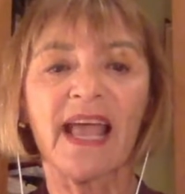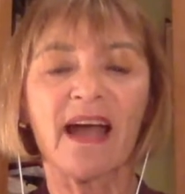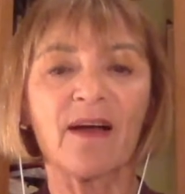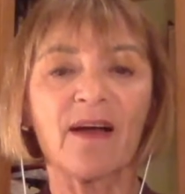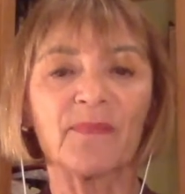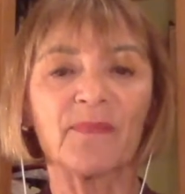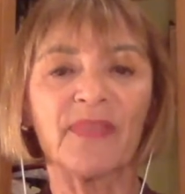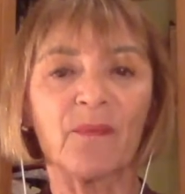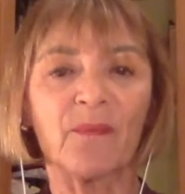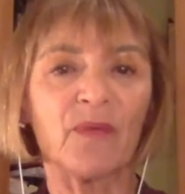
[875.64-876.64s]
um,
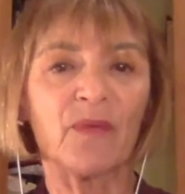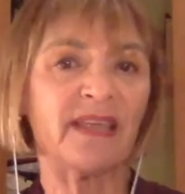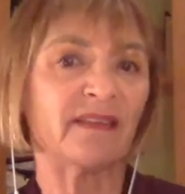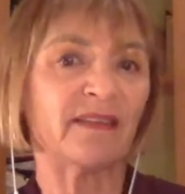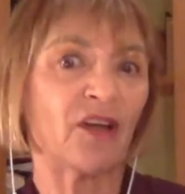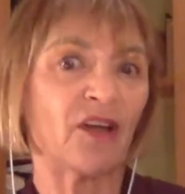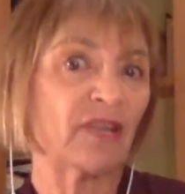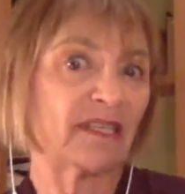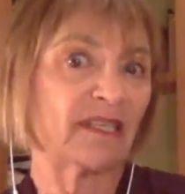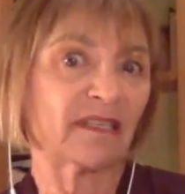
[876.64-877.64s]
that we
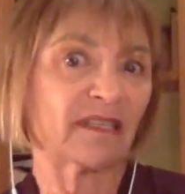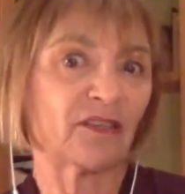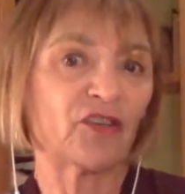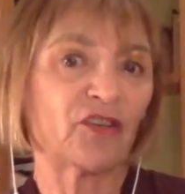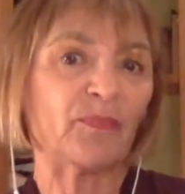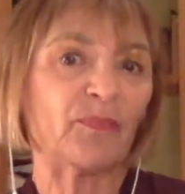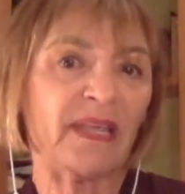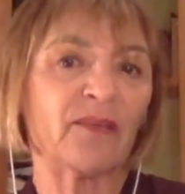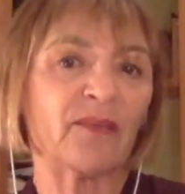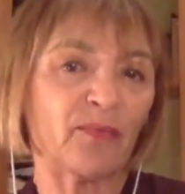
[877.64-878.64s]
notice could
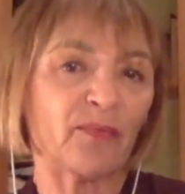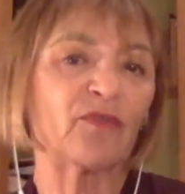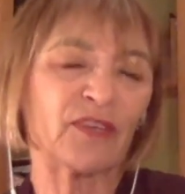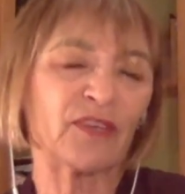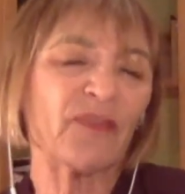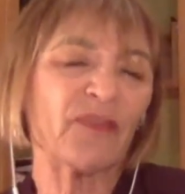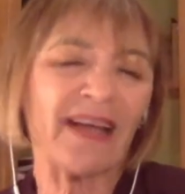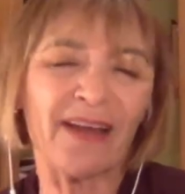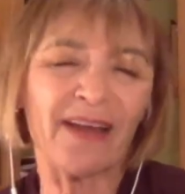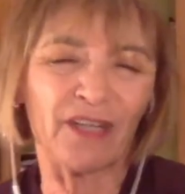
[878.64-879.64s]
be improved because we've
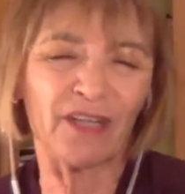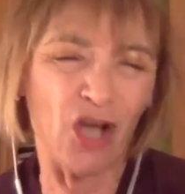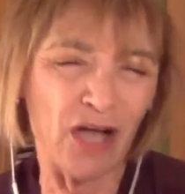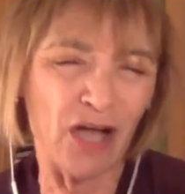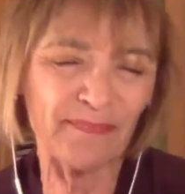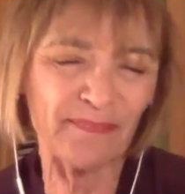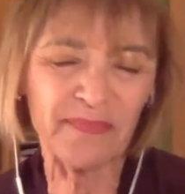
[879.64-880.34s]
got kind of a law,